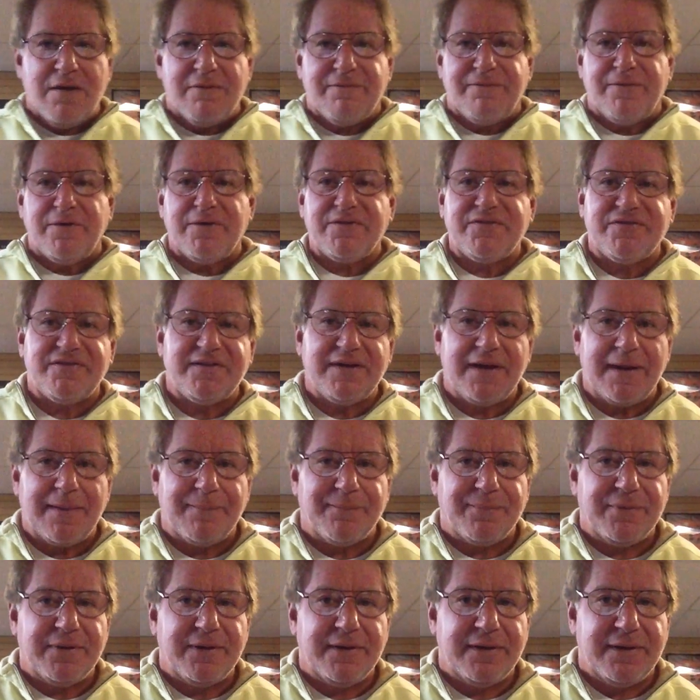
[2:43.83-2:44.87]
First step
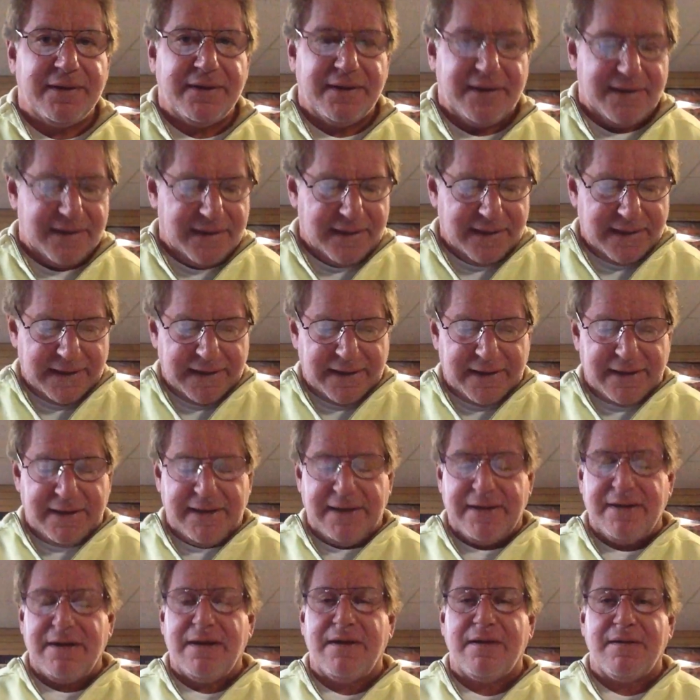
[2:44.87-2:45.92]

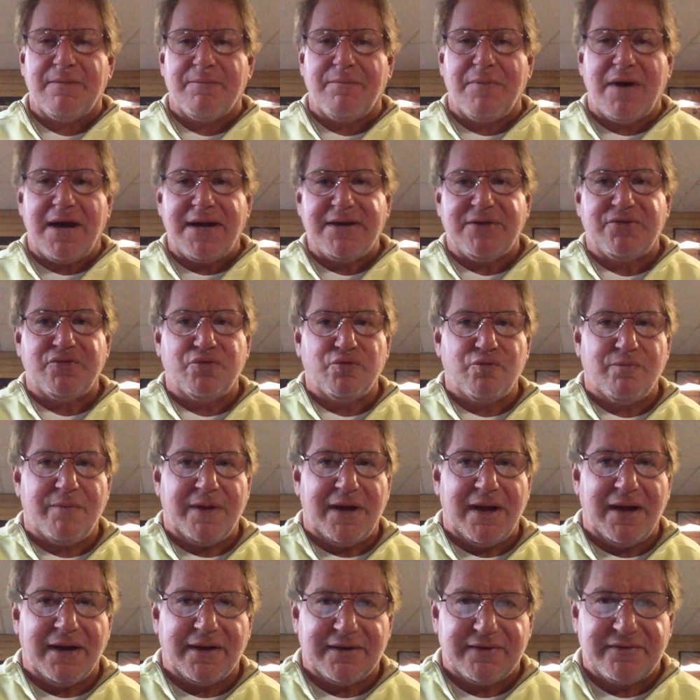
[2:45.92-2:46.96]
in my
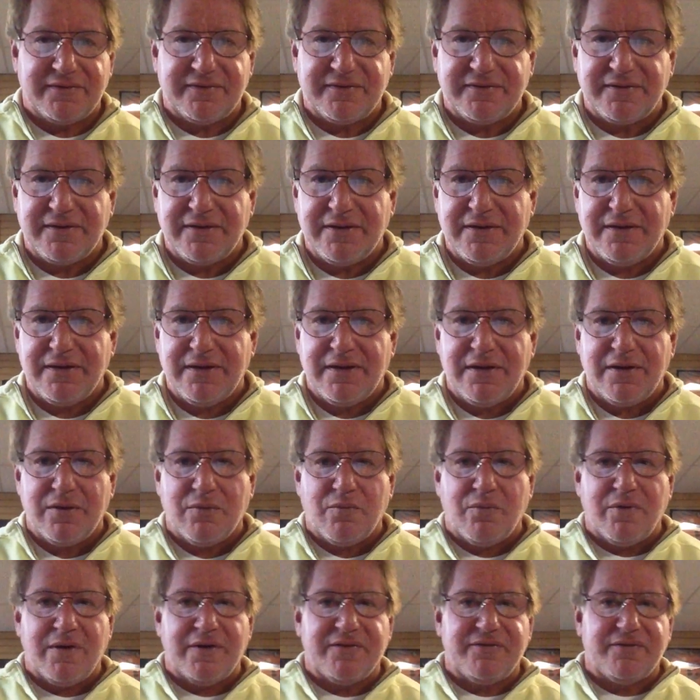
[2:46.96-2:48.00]
toolbox
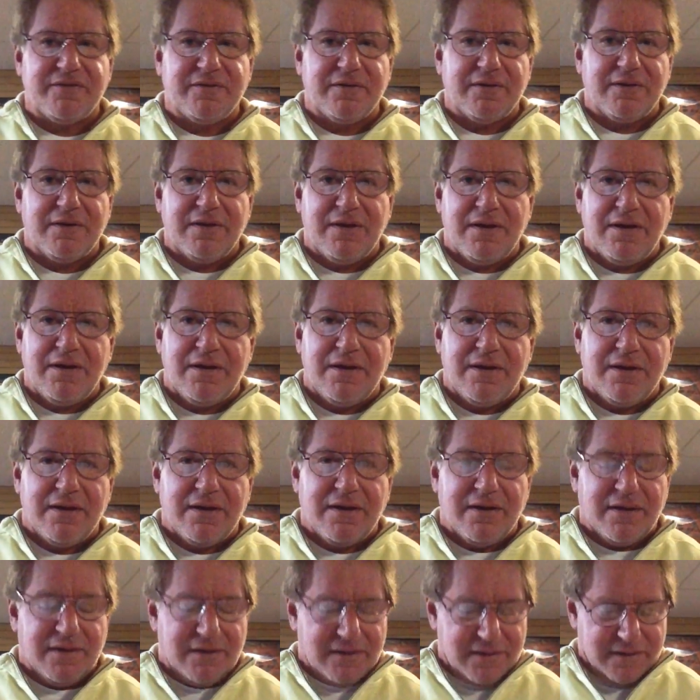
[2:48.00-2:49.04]
was
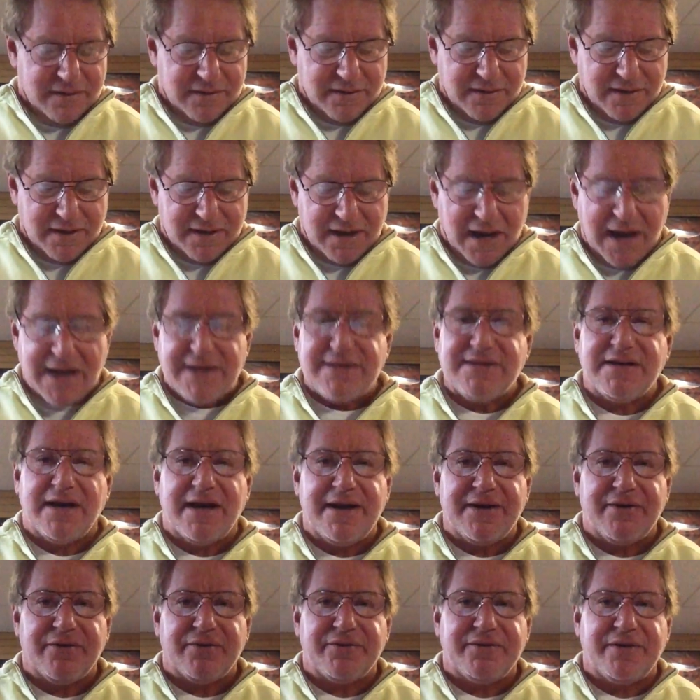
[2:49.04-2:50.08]
I
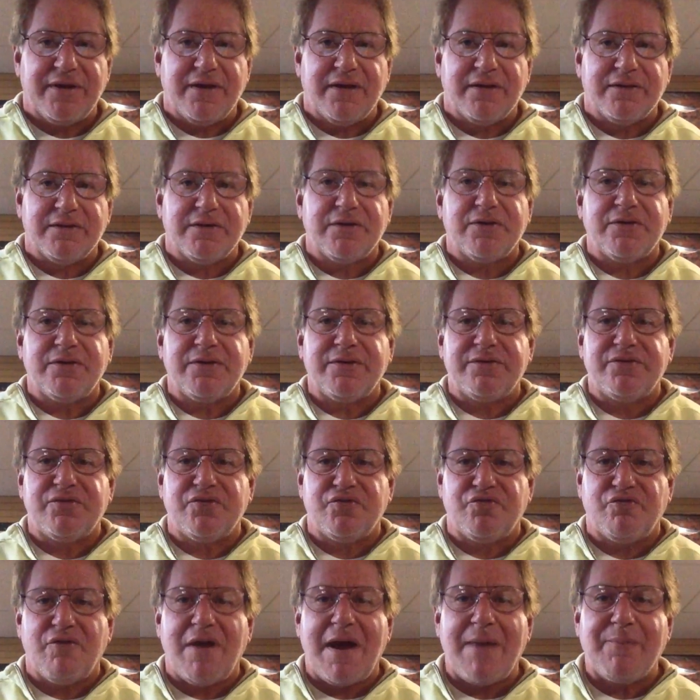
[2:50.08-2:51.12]
titled Learn
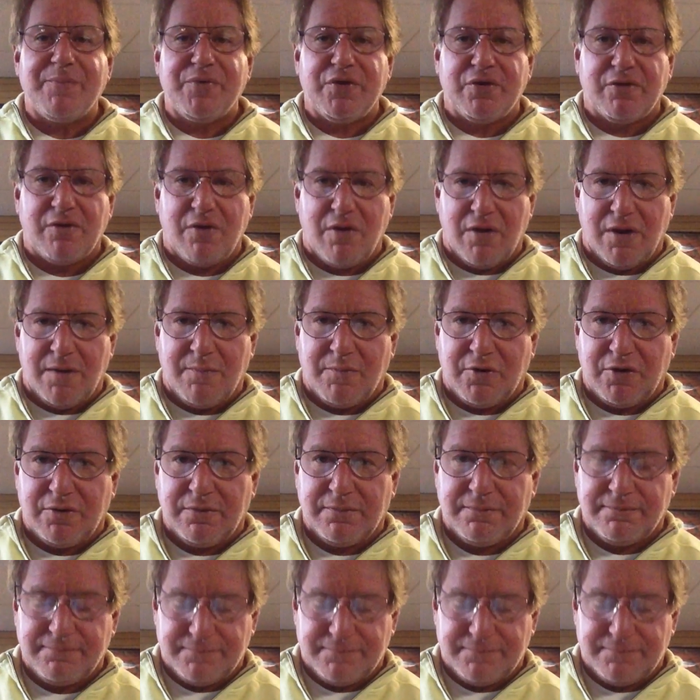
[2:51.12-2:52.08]
to Drop Your Armor.